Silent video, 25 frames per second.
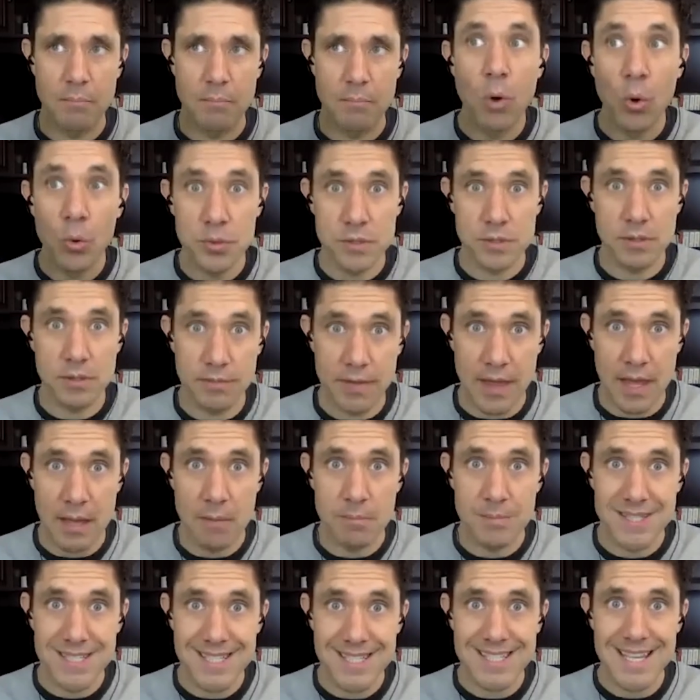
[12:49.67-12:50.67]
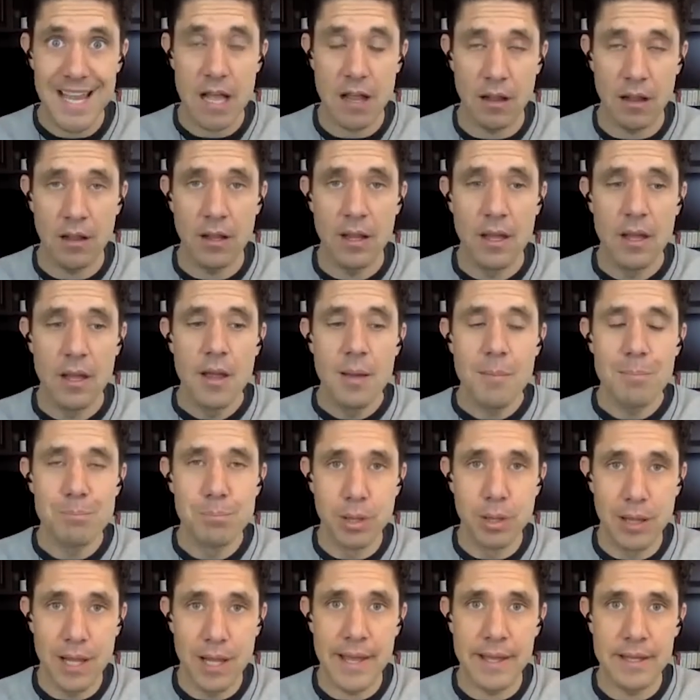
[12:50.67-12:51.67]
Most of them sell
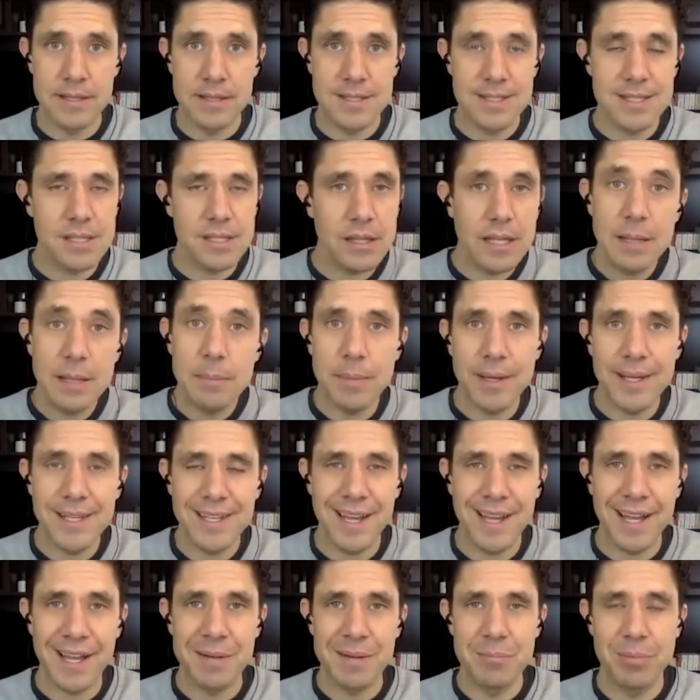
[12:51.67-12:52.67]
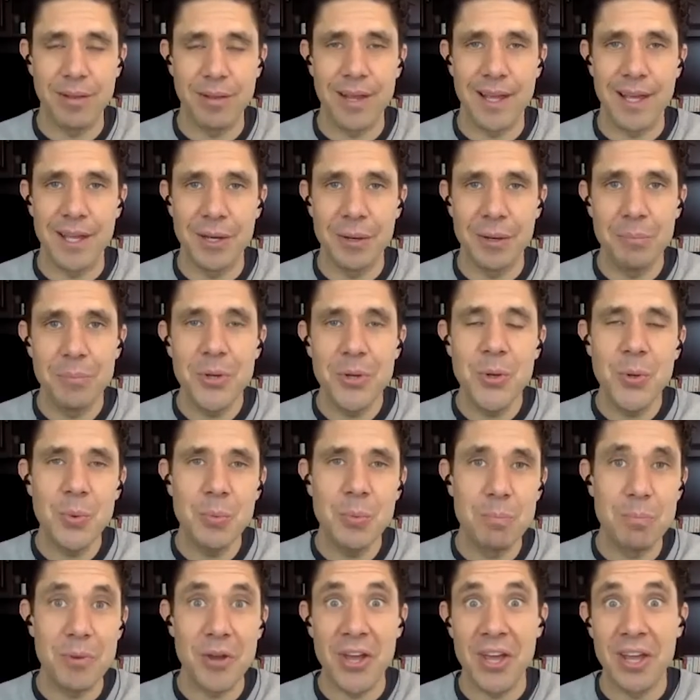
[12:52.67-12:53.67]
blends, sleepy time blend,
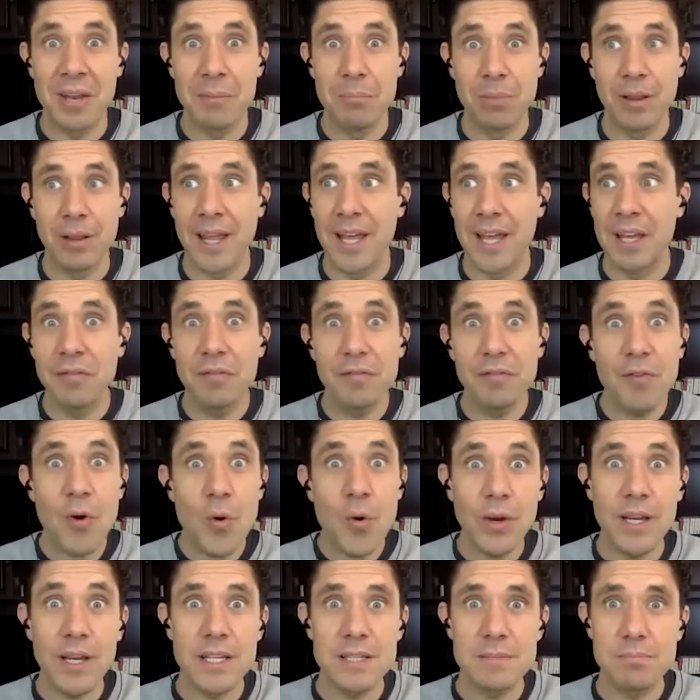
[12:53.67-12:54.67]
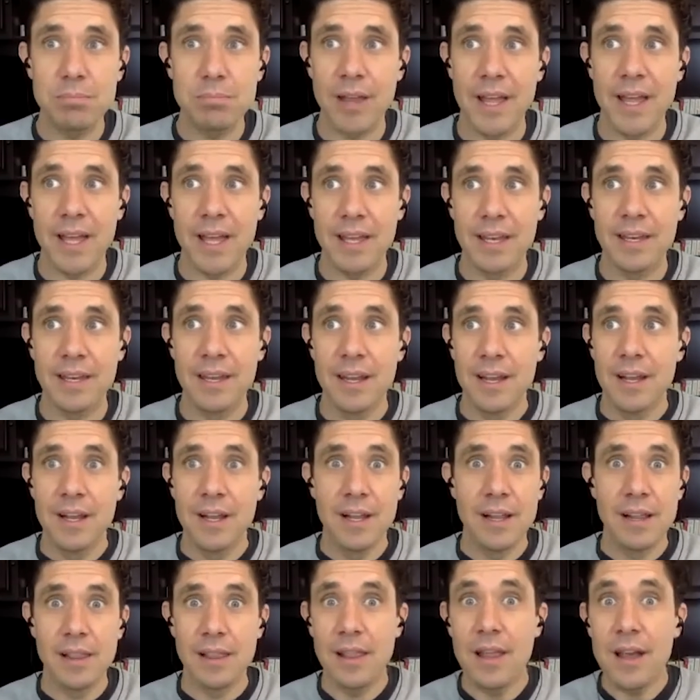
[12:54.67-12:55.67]
immune blend, focus blend,
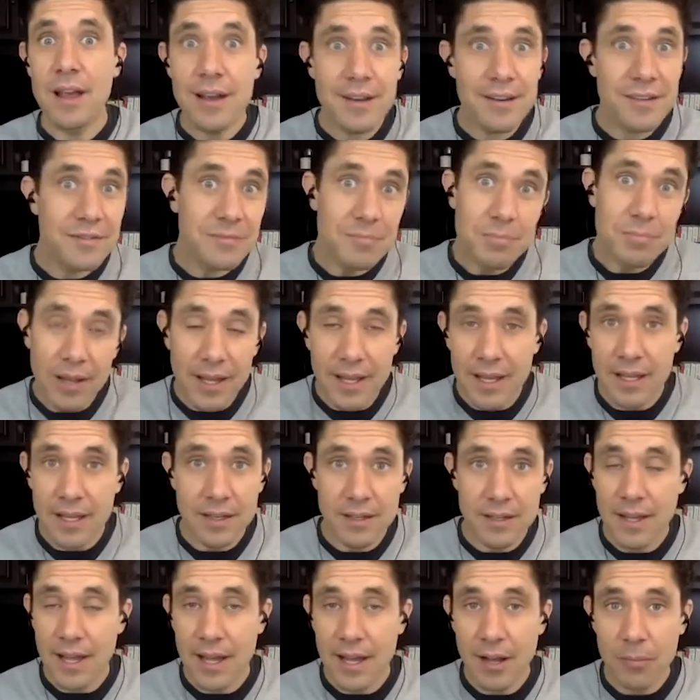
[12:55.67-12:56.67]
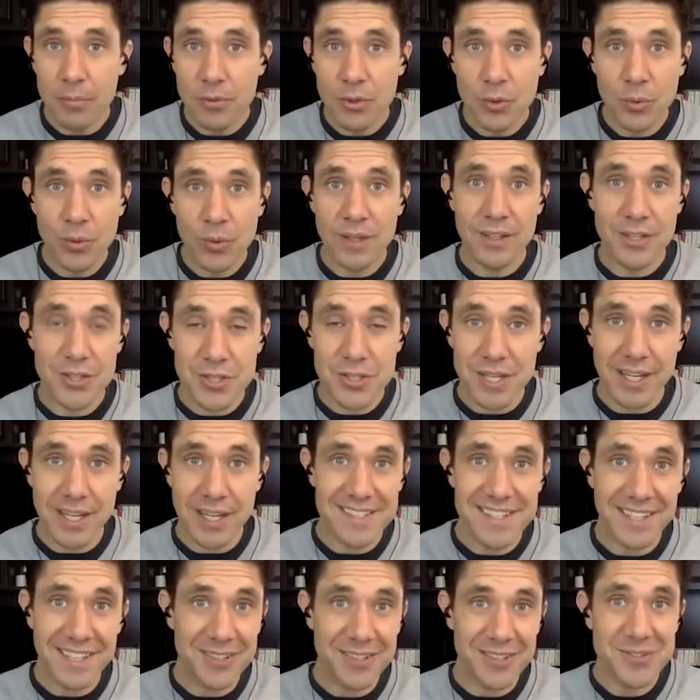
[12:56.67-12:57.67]
love blend to help between the
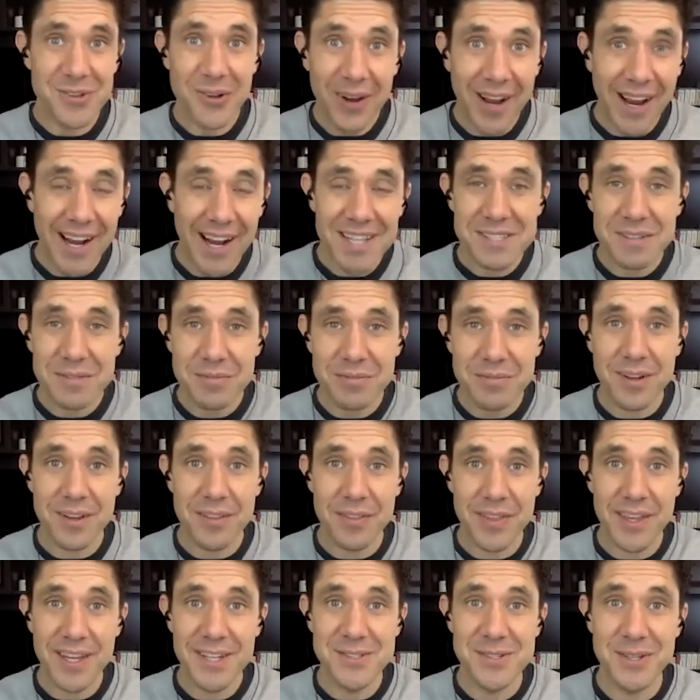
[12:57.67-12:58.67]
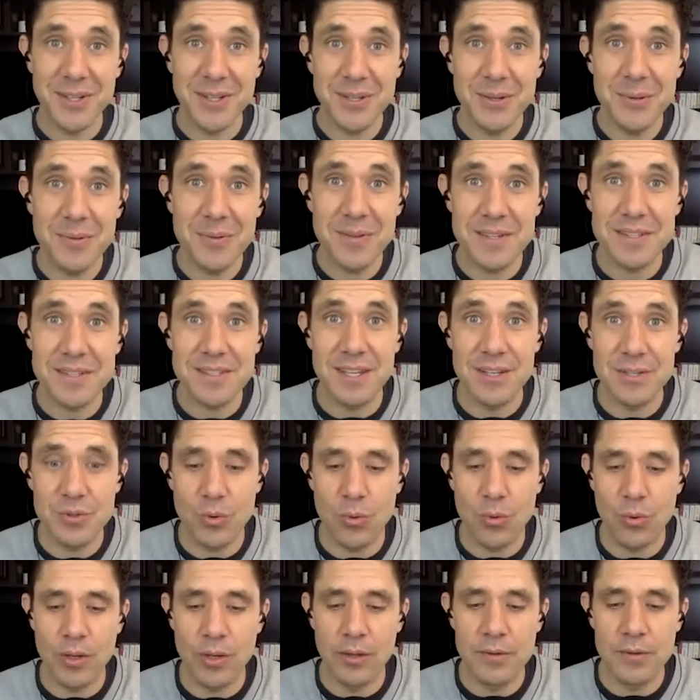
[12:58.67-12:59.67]
sheets. Like, there's all kinds of fun things you could do with
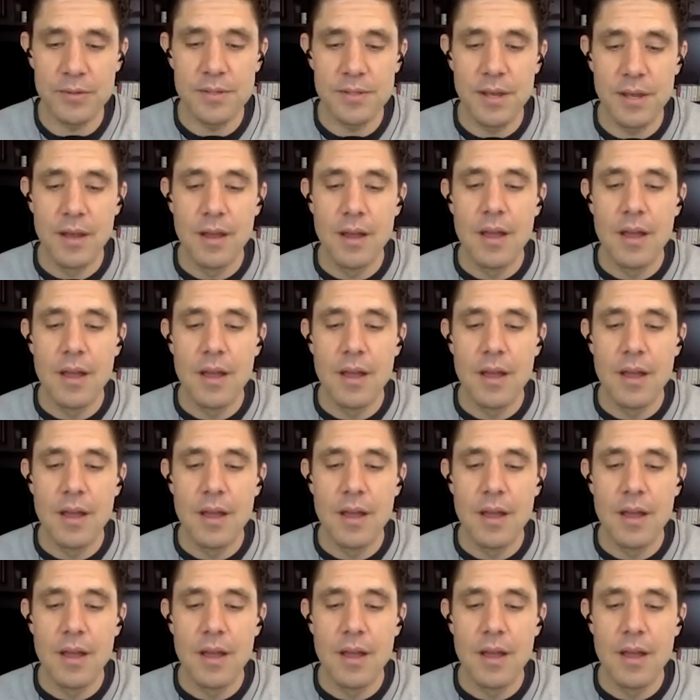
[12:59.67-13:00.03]
essential oils.